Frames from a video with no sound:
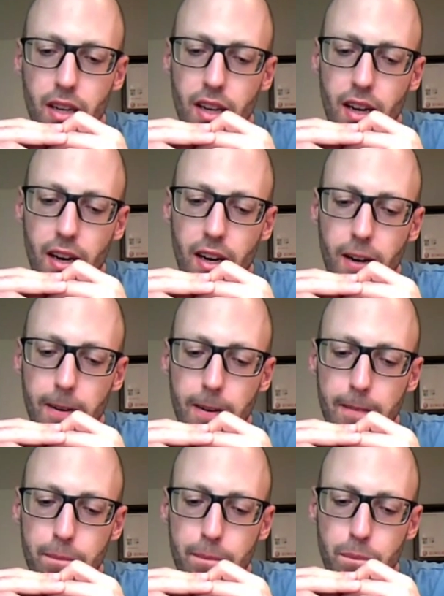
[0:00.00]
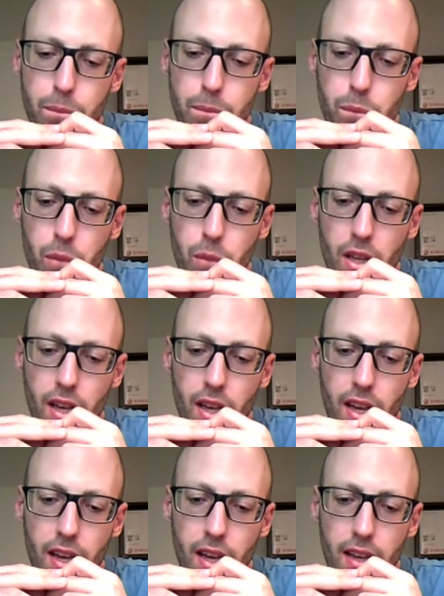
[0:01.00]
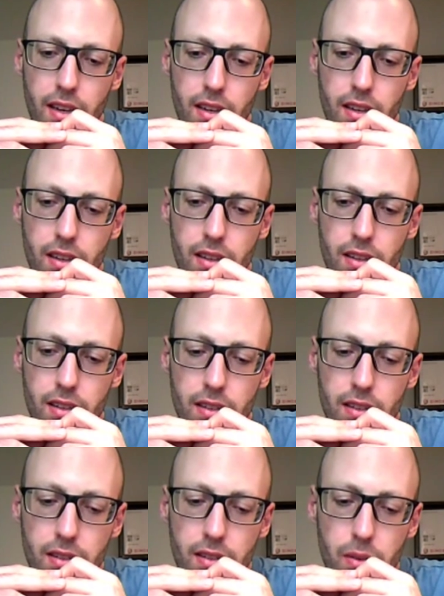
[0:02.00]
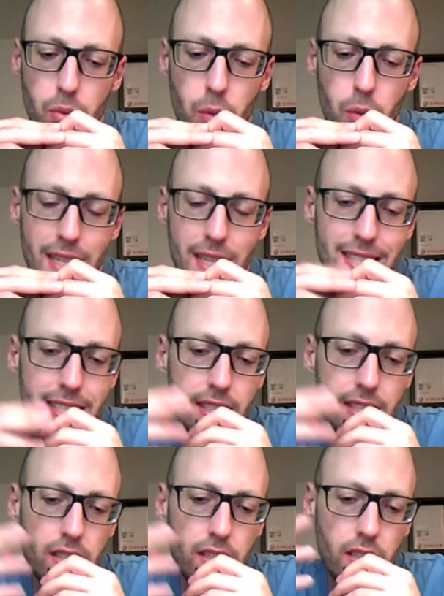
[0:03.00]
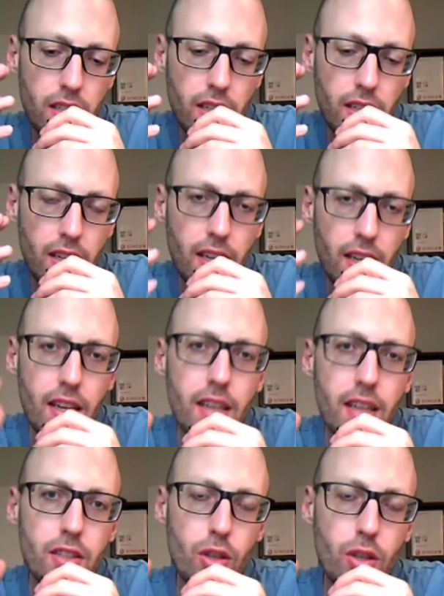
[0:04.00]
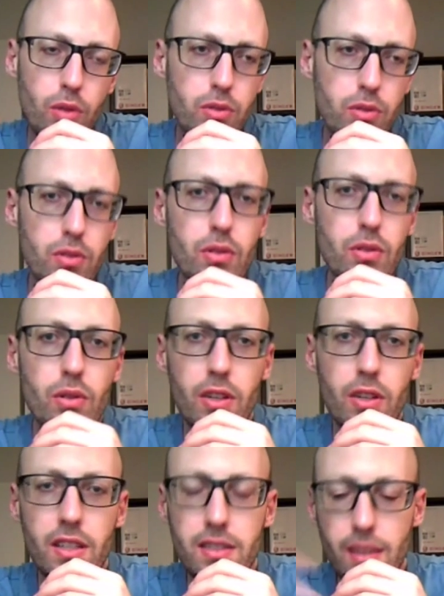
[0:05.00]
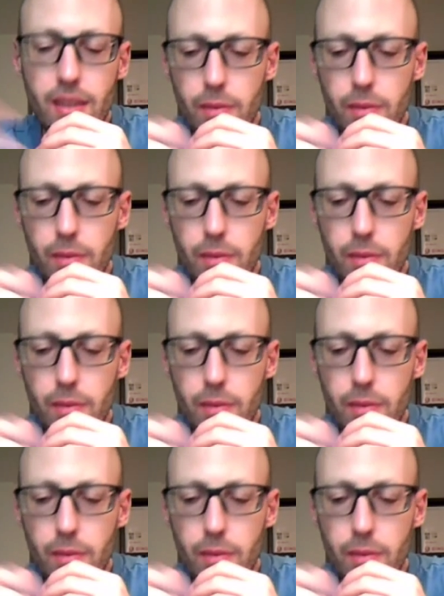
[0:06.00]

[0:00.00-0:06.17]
and what he chose to do on his summer